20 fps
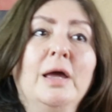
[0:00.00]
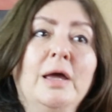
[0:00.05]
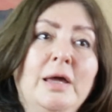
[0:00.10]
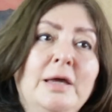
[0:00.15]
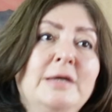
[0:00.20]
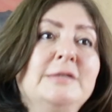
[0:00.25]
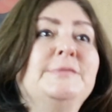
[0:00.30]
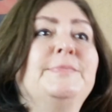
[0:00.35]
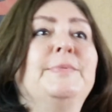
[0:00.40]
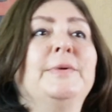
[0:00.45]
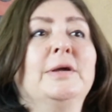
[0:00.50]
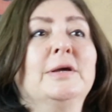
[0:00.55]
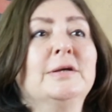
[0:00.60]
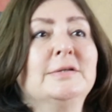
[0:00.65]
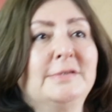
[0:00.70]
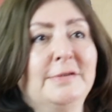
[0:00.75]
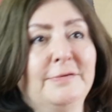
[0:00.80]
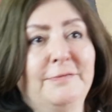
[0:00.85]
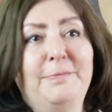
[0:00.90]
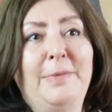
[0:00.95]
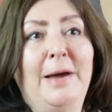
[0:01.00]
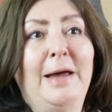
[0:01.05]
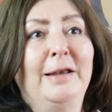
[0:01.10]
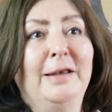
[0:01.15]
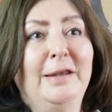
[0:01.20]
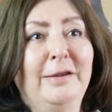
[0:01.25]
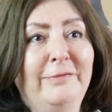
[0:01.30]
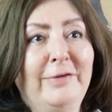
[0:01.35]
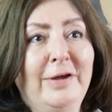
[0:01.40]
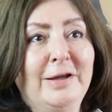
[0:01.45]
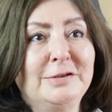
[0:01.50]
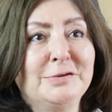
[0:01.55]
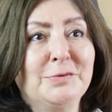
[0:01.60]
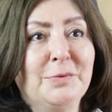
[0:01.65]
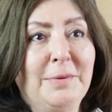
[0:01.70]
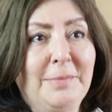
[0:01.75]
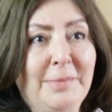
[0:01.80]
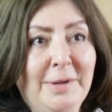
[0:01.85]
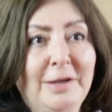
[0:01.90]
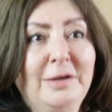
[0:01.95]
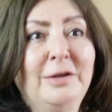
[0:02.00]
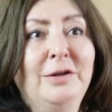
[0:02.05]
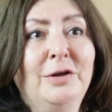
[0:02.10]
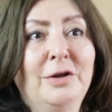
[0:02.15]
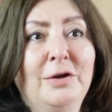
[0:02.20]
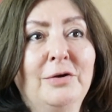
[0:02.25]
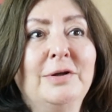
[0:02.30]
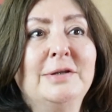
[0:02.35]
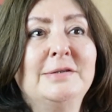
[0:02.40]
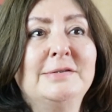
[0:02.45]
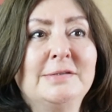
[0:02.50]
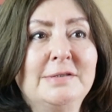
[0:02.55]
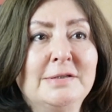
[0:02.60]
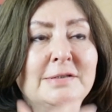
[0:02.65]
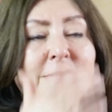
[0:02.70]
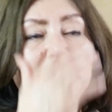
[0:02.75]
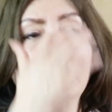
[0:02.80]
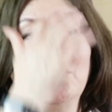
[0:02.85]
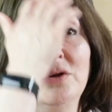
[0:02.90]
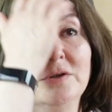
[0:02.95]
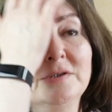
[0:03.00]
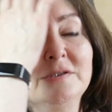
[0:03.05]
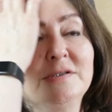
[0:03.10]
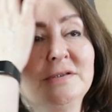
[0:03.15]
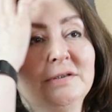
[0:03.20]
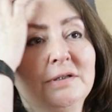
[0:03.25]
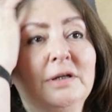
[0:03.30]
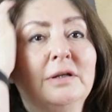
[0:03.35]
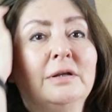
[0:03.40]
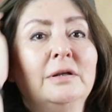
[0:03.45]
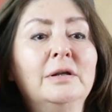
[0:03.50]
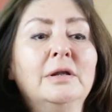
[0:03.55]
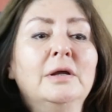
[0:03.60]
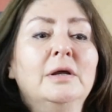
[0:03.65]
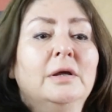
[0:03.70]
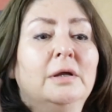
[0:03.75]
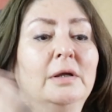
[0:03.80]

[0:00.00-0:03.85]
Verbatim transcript: is because of badly veiled women. You know, it's this constant